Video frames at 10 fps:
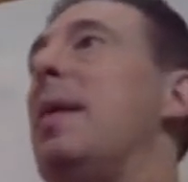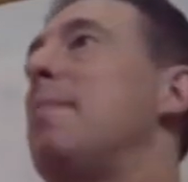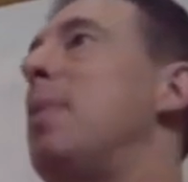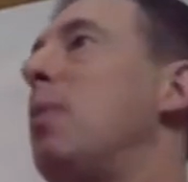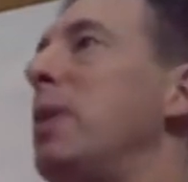
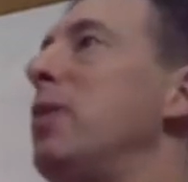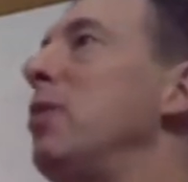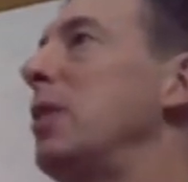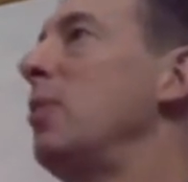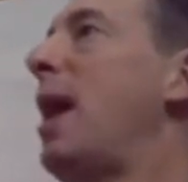But when you
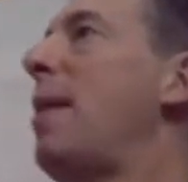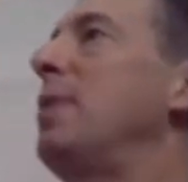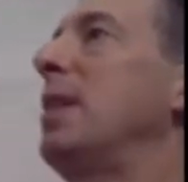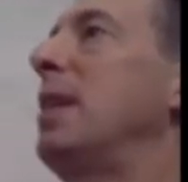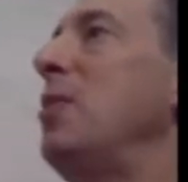looked at what
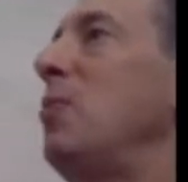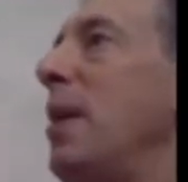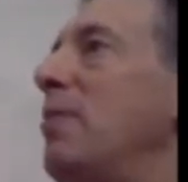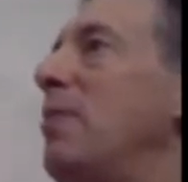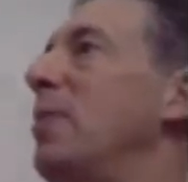happened in the heat
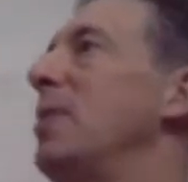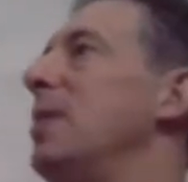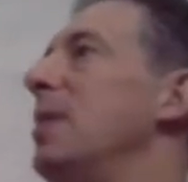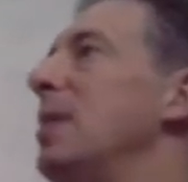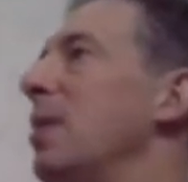wave,
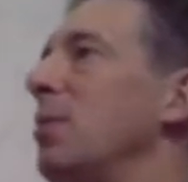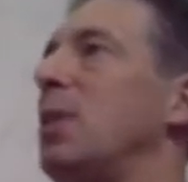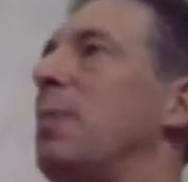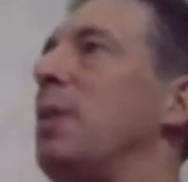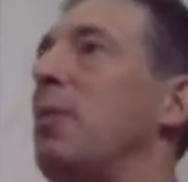there was
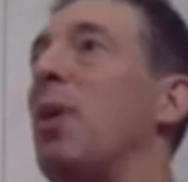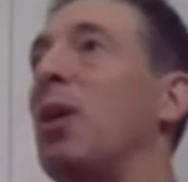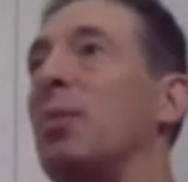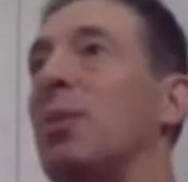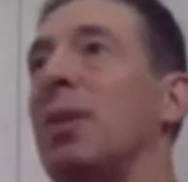something
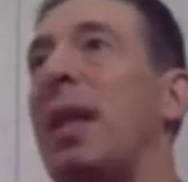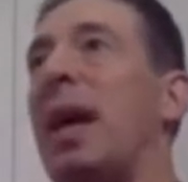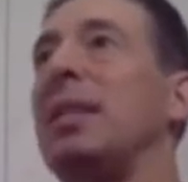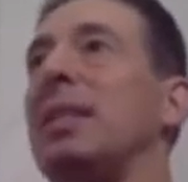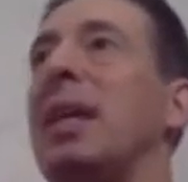remarkable, and
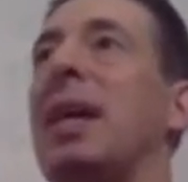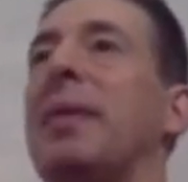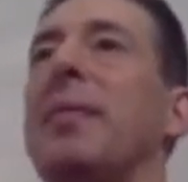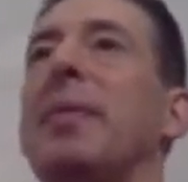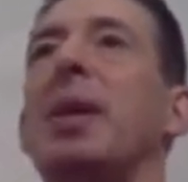that is
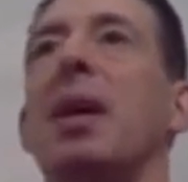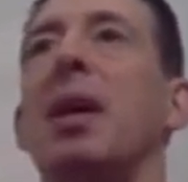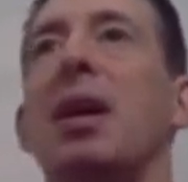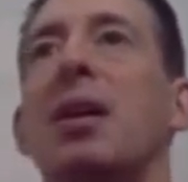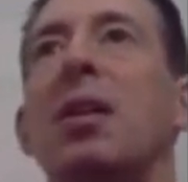that
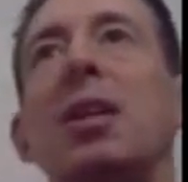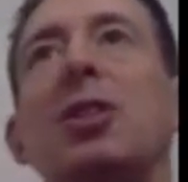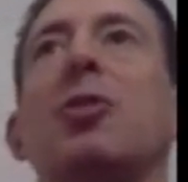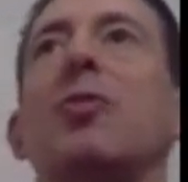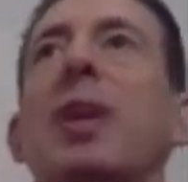a
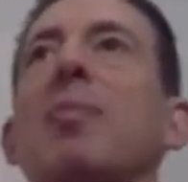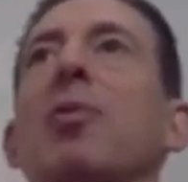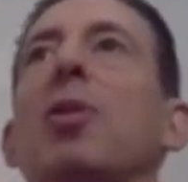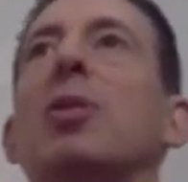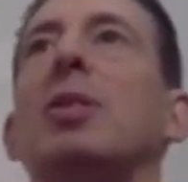cluster of
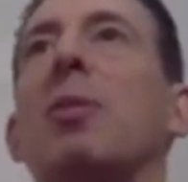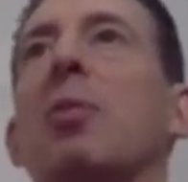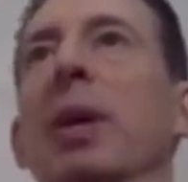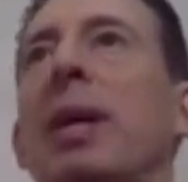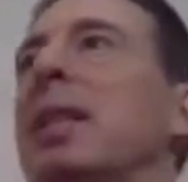neighborhoods that
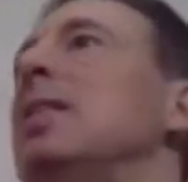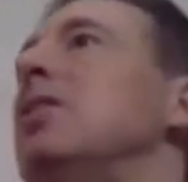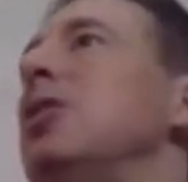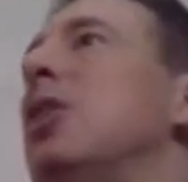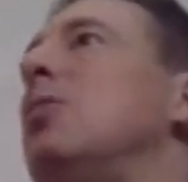were in the
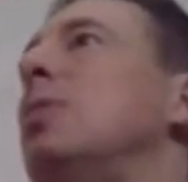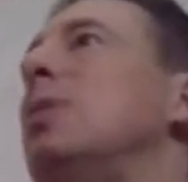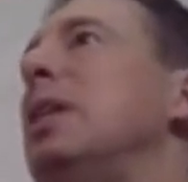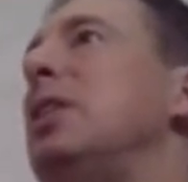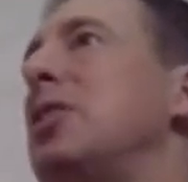
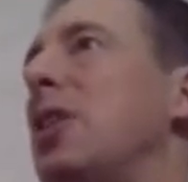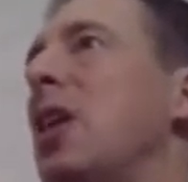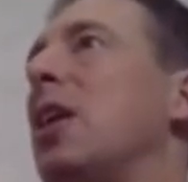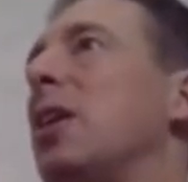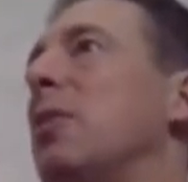zone in
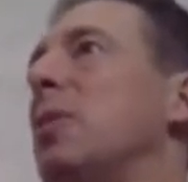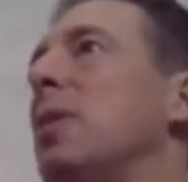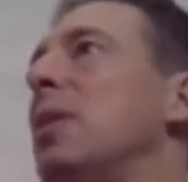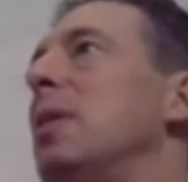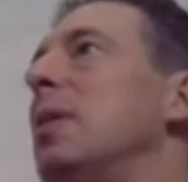Chicago
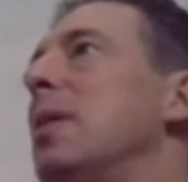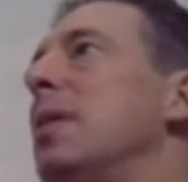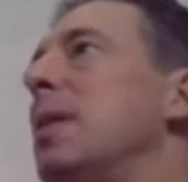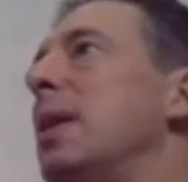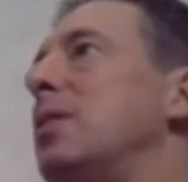
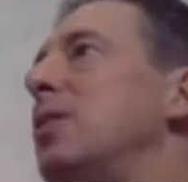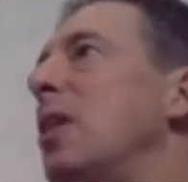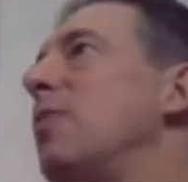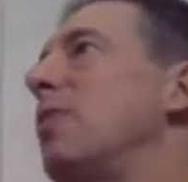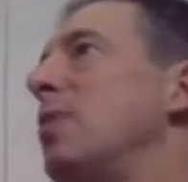that
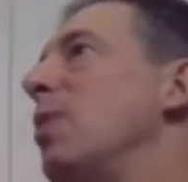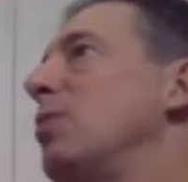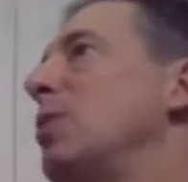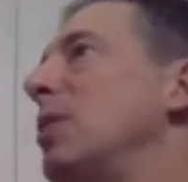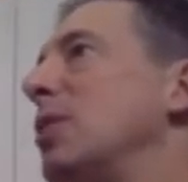suffered the
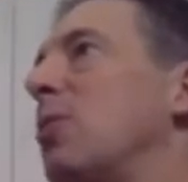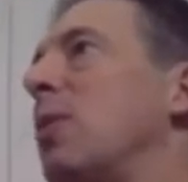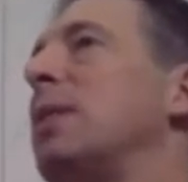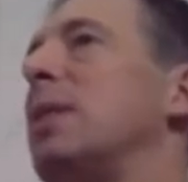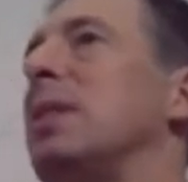most in this
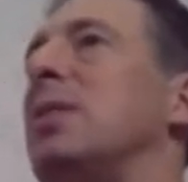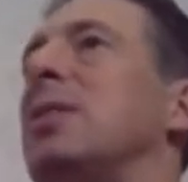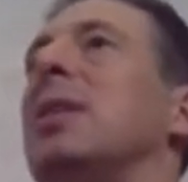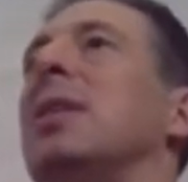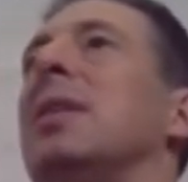crisis,